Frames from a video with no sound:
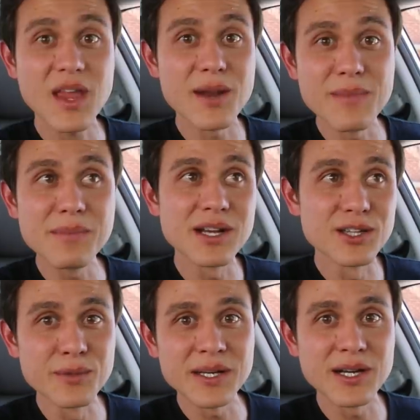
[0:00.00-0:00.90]
and maybe a
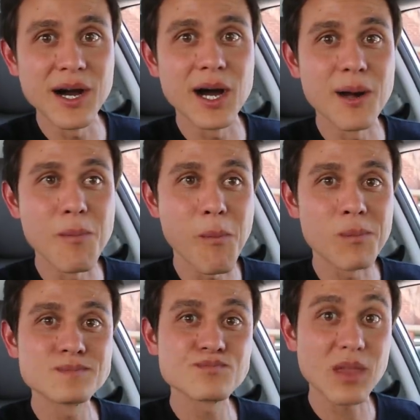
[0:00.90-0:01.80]
little bit
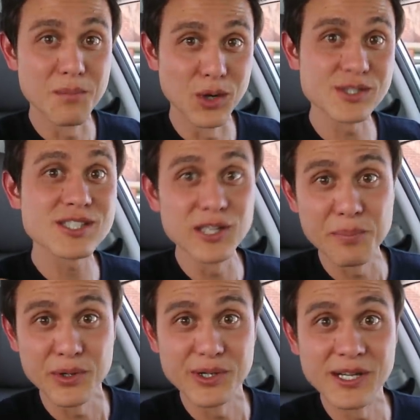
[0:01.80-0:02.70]
more
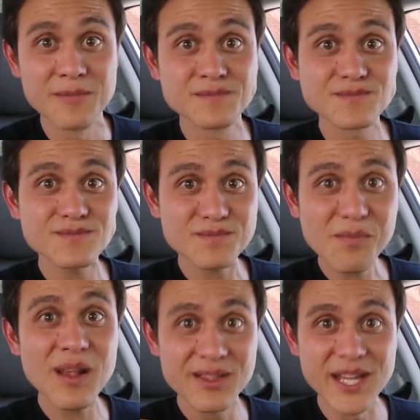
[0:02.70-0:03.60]
slippery
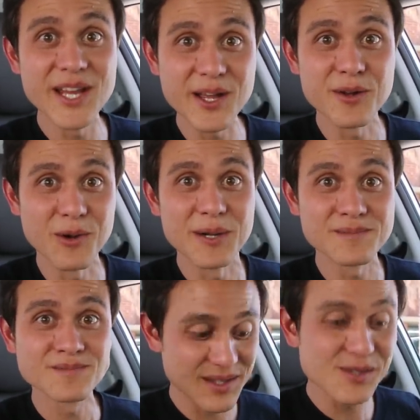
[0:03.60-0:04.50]
than that other one.
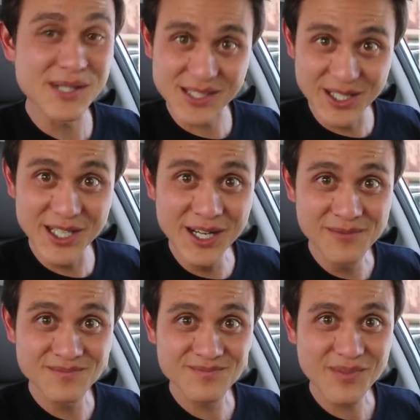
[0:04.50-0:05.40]
This one is good,
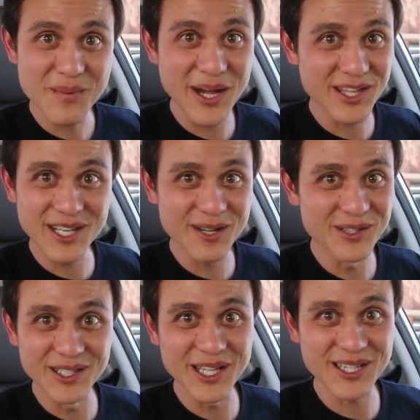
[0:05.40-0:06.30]
but I think I
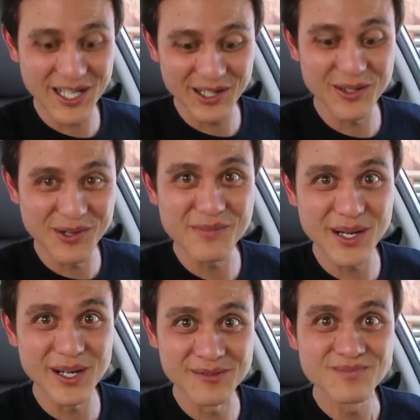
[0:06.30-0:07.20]
really like that other one
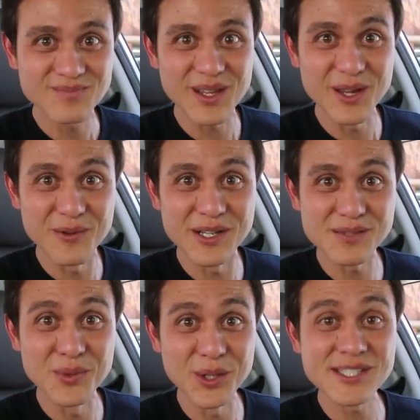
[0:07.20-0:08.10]
better. The other one
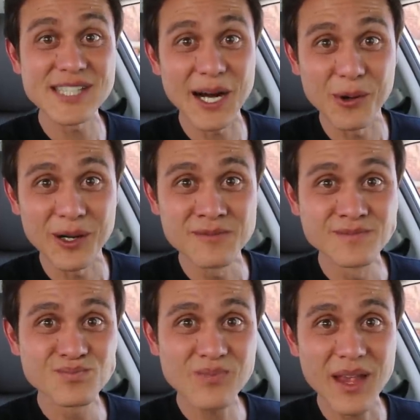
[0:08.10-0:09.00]
is more sour
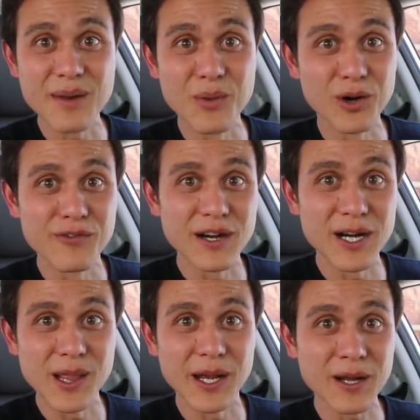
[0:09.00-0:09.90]
and more of
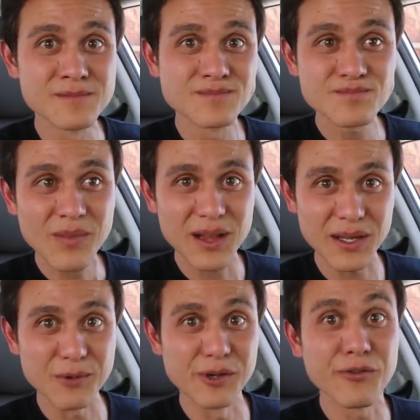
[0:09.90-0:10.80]
a like
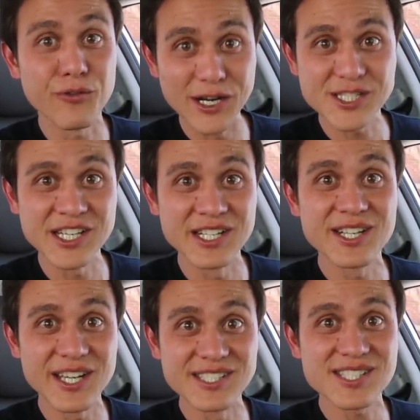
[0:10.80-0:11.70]
a refreshing
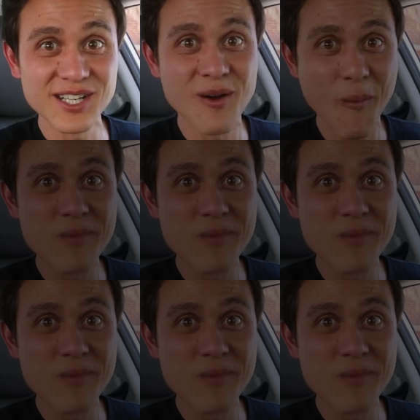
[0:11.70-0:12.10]
taste.